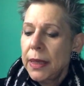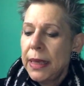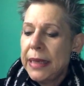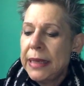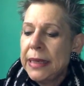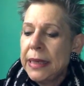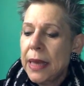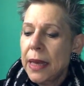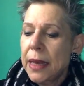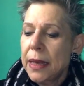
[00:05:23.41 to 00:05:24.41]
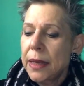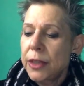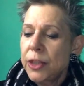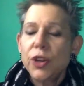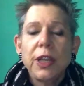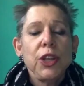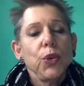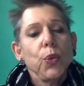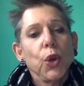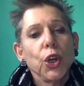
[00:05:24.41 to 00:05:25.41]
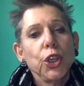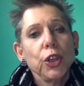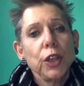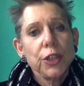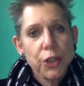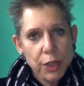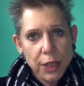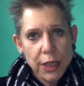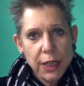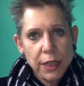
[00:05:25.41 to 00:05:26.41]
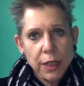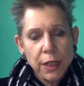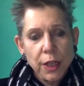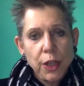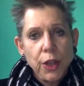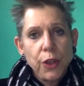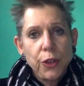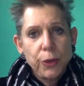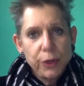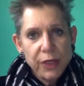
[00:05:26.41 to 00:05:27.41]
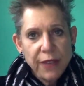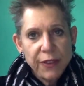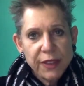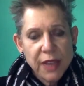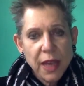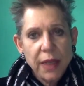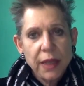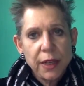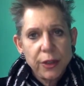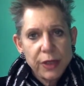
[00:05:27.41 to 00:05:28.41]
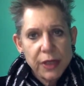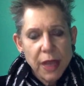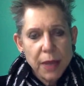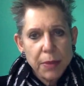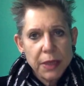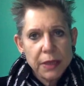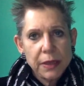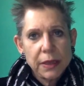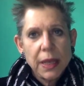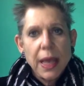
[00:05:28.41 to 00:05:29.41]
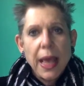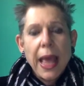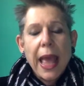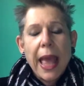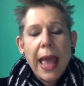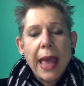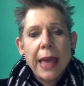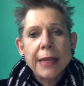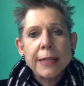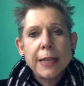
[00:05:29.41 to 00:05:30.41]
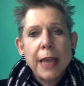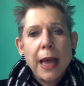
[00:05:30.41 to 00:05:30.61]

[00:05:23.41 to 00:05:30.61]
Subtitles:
in turning in your work, you're going to turn it in through Safe Assign under assignments, and